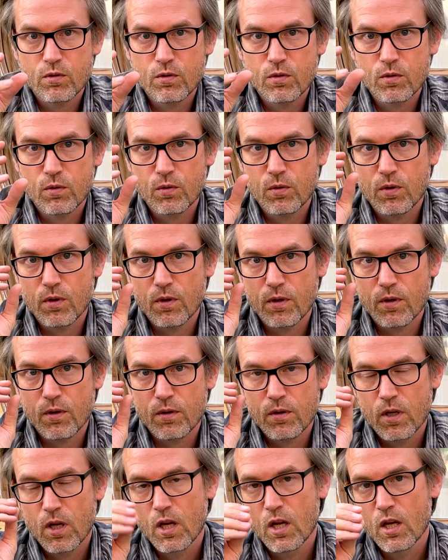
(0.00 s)
to
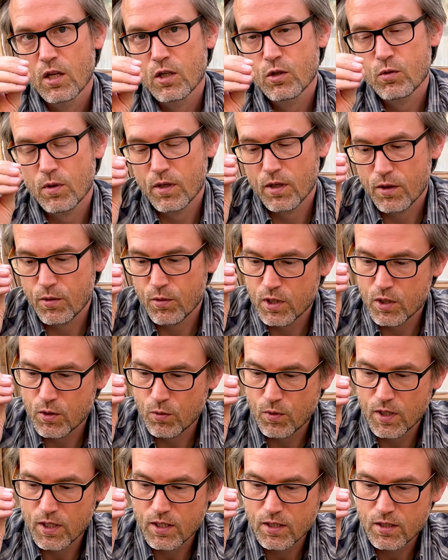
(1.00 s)
23
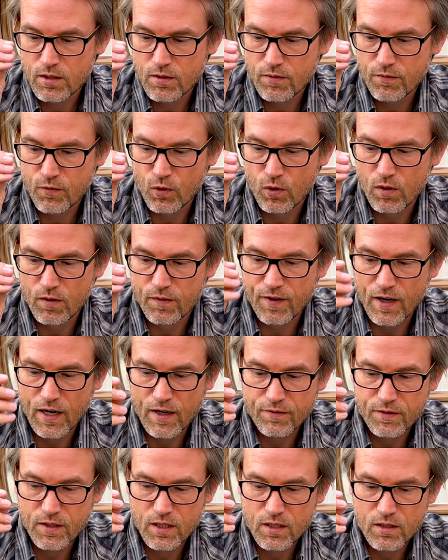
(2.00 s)
degrees for
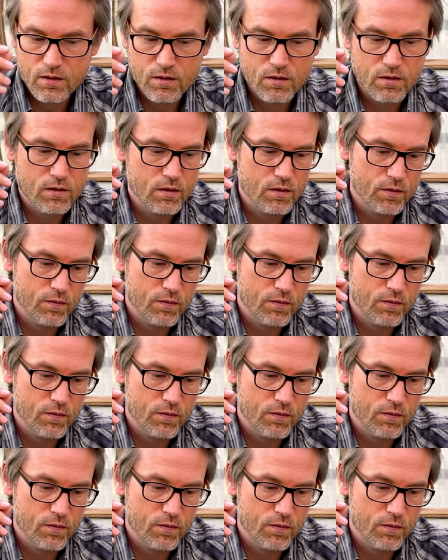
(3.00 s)
5 days